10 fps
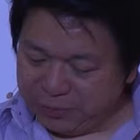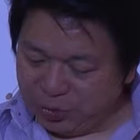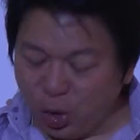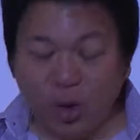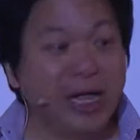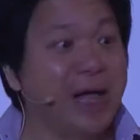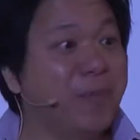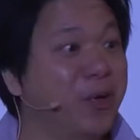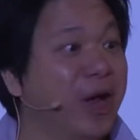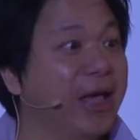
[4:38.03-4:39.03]
Jonah
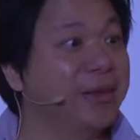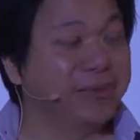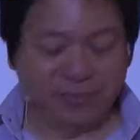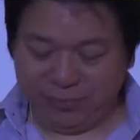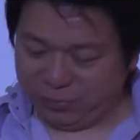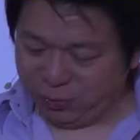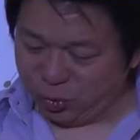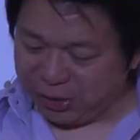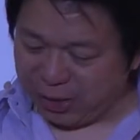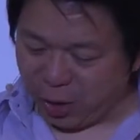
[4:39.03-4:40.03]
prayed
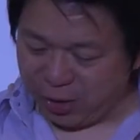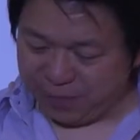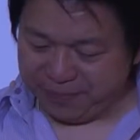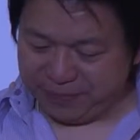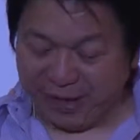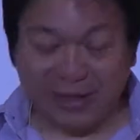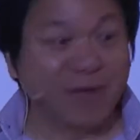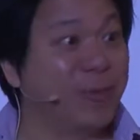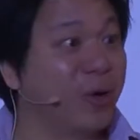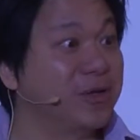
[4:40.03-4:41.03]
to the Lord. And
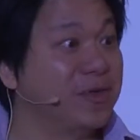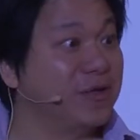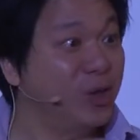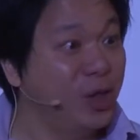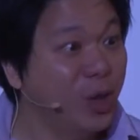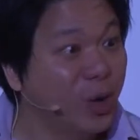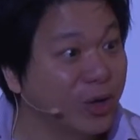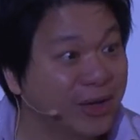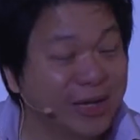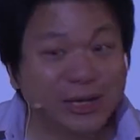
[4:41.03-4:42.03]
everybody says,
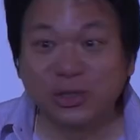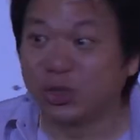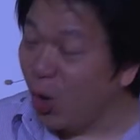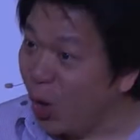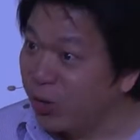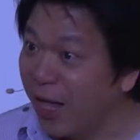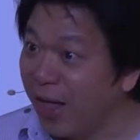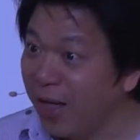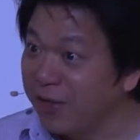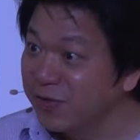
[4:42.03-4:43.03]
look,
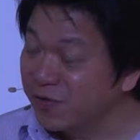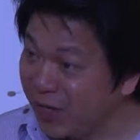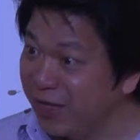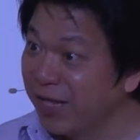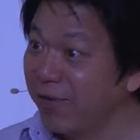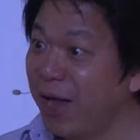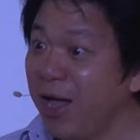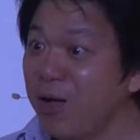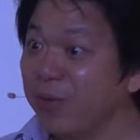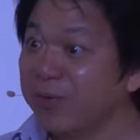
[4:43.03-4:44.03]
Jonah is turning
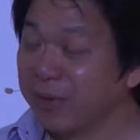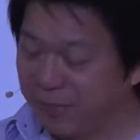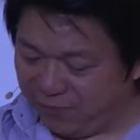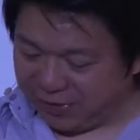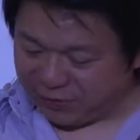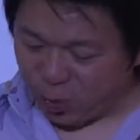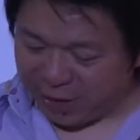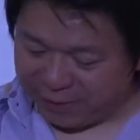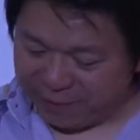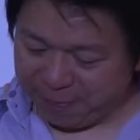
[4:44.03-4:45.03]
around. Verse
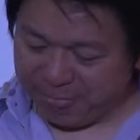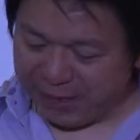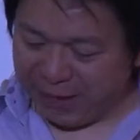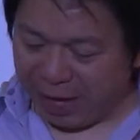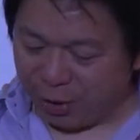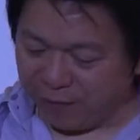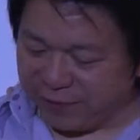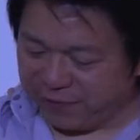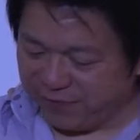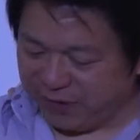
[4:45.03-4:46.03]
1, out of
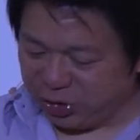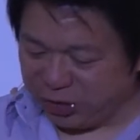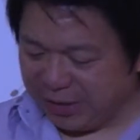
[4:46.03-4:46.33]
the fish